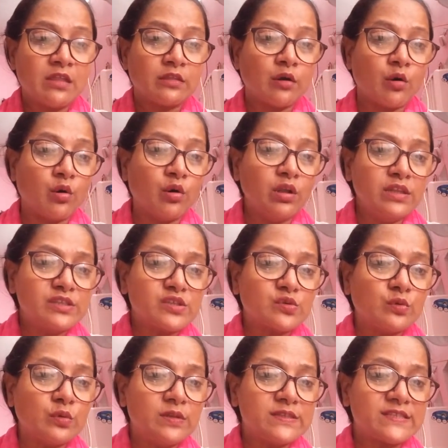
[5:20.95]
The whole
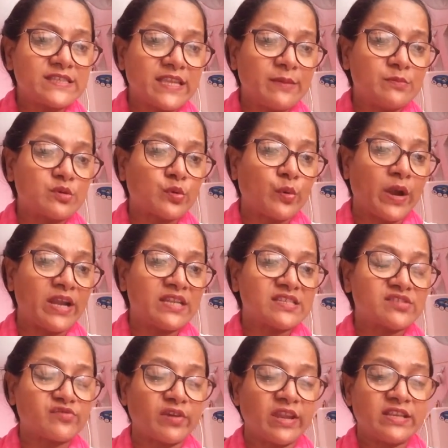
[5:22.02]
school seemed quite
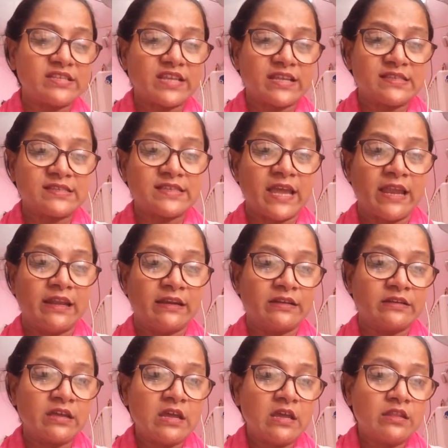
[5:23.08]
strange and silent.